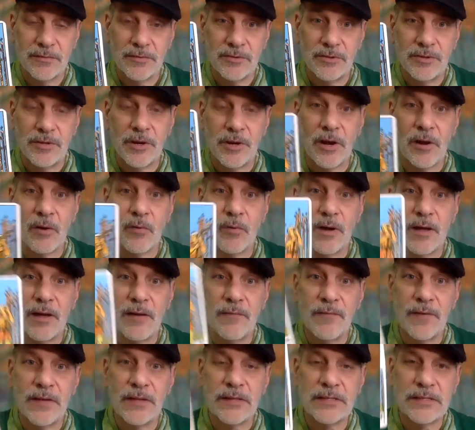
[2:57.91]
You know,
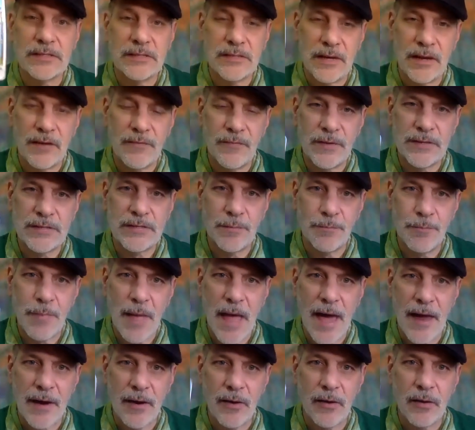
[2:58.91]
if it's a
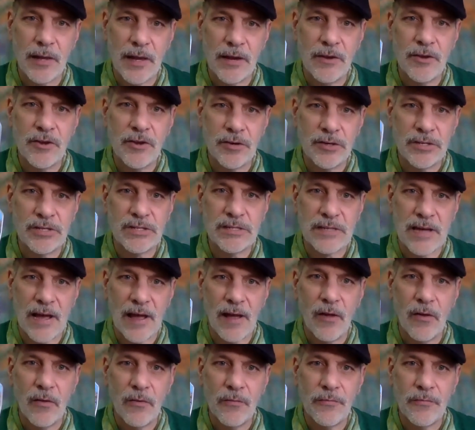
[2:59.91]
battle in
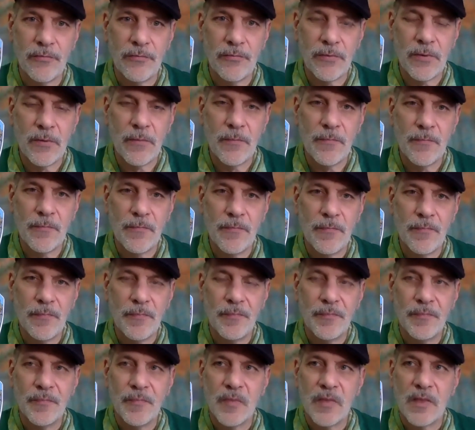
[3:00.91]
yourself,
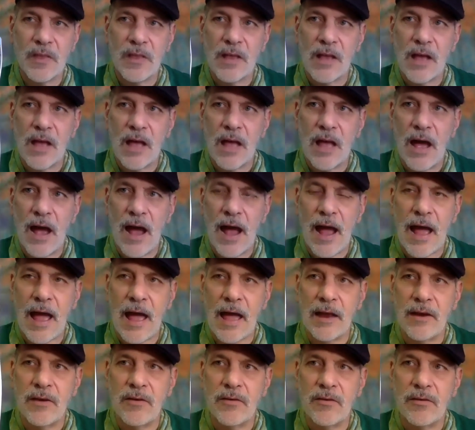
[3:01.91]

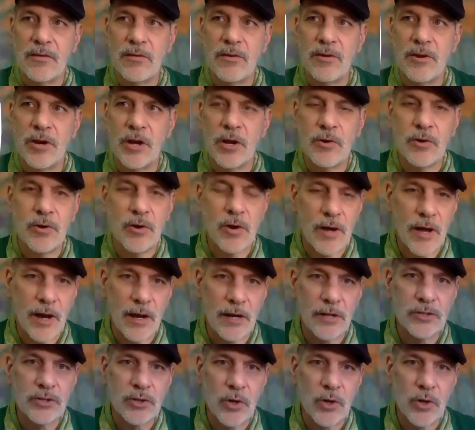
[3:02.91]
and you know, you're kind of